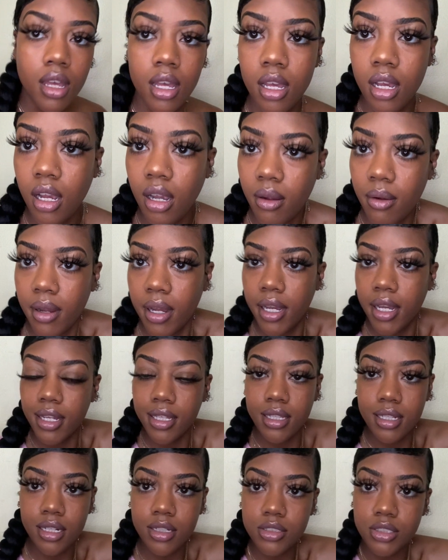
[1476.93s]
Alright,
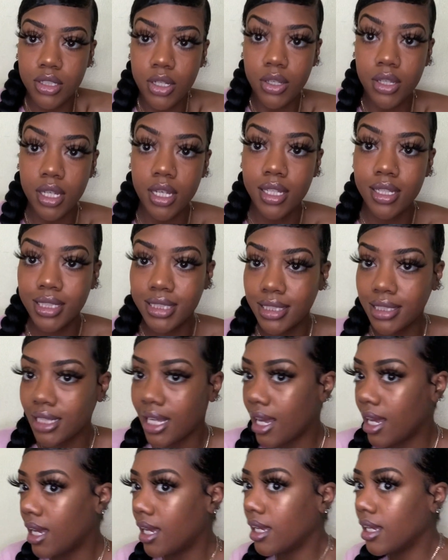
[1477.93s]
then I'll show you the other
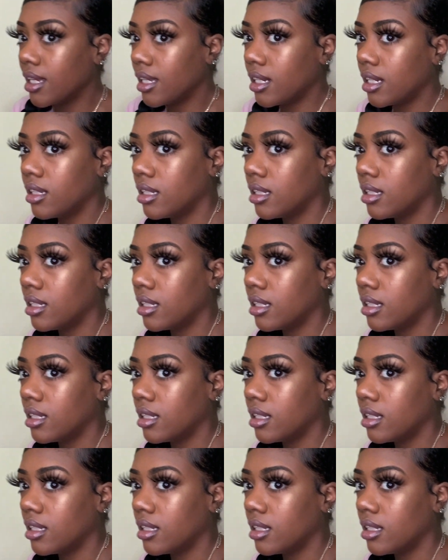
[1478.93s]
side.